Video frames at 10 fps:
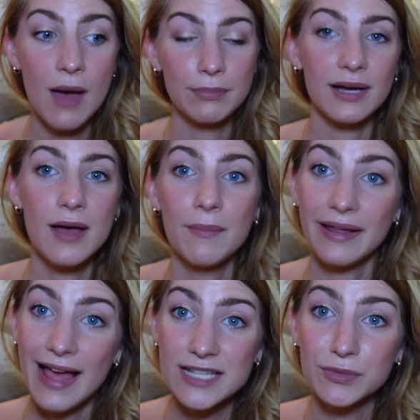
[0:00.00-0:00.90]
But
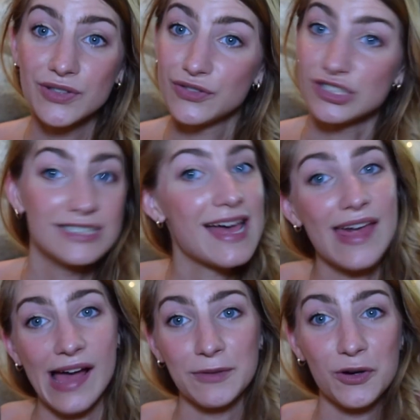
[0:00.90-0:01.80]
my last movie for
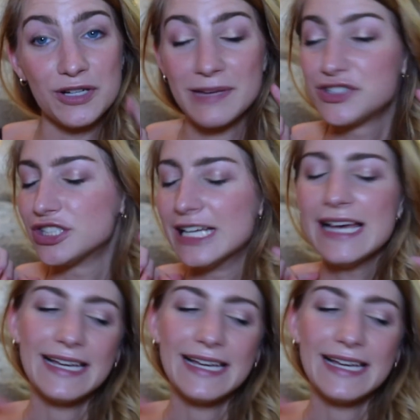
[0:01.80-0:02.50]
today that I'm going to mention